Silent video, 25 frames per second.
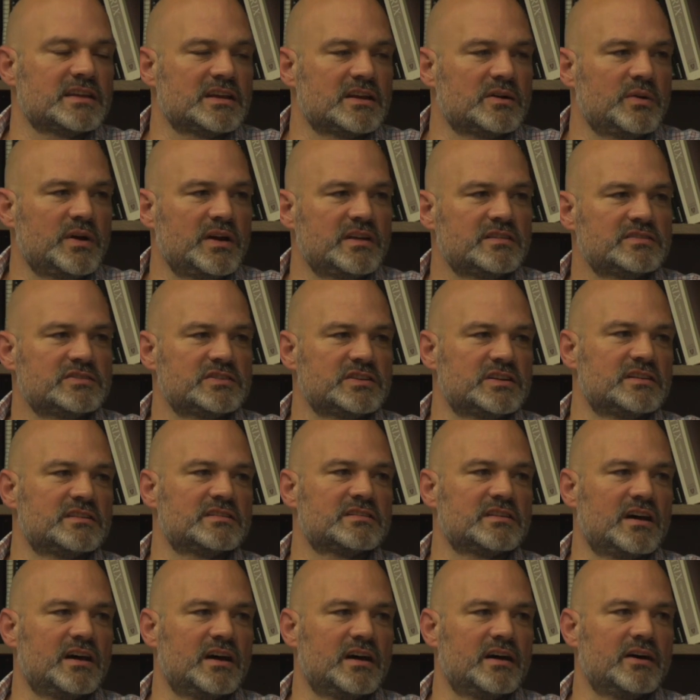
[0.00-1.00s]
the
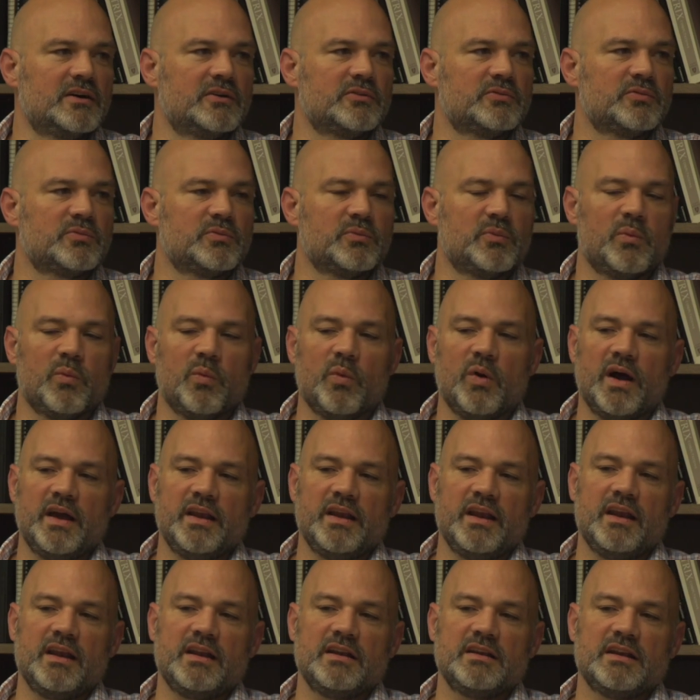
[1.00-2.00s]
questions of,
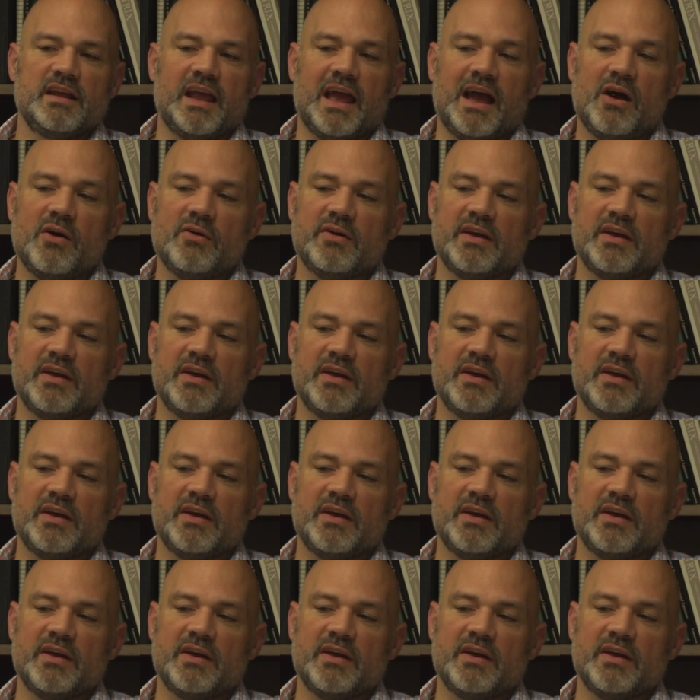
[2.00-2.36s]
how